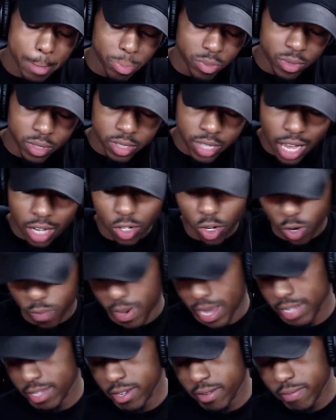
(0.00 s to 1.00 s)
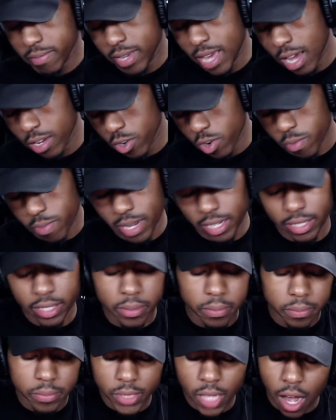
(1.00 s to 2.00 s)
Y'all know about them. Y'all know about
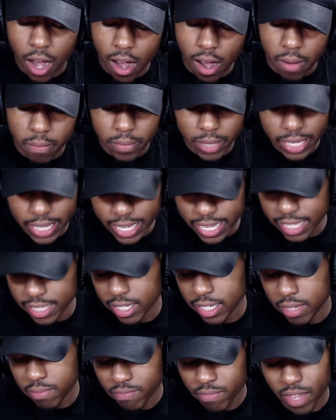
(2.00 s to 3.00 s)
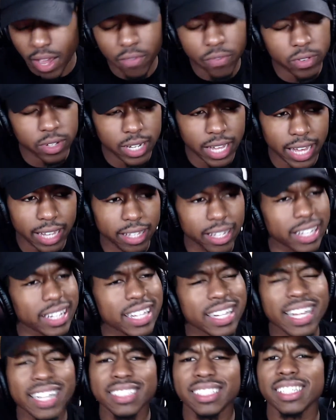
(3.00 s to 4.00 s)
them. Easy. I feel like, and
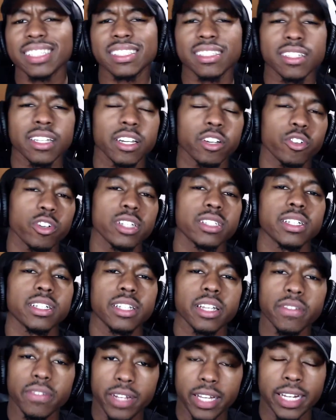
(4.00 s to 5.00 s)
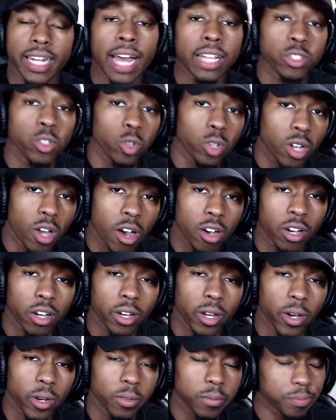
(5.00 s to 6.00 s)
then they just increased their dividend not too long
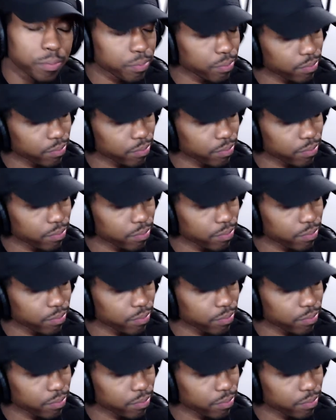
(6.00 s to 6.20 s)
ago.